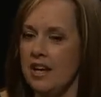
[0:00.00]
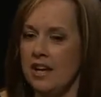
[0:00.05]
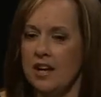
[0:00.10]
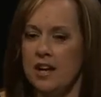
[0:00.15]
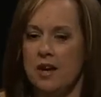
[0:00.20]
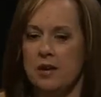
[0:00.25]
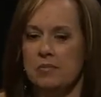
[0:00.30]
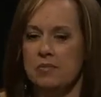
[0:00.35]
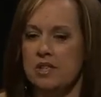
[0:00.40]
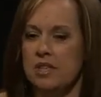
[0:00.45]

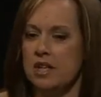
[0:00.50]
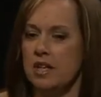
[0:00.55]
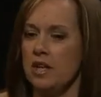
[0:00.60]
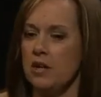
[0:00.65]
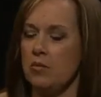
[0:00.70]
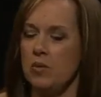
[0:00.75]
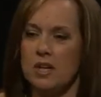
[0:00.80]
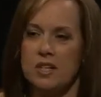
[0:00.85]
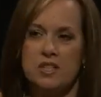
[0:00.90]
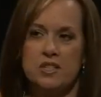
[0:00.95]
comes in
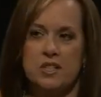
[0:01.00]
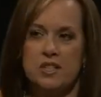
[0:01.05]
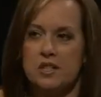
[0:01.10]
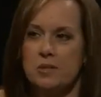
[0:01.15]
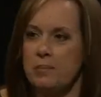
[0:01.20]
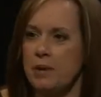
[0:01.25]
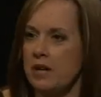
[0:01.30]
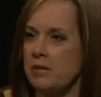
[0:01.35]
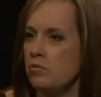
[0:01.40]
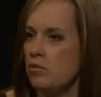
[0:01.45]
and wants to
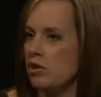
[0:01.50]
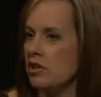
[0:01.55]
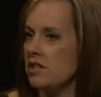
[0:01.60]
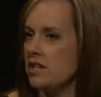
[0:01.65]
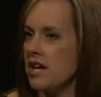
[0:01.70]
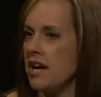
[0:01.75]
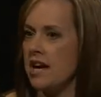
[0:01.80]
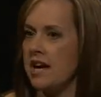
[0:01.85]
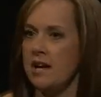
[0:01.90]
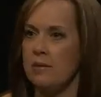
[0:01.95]
spend more
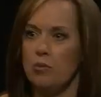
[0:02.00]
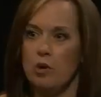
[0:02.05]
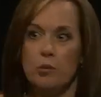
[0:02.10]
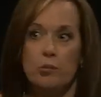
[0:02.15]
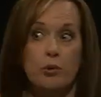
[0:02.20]
time or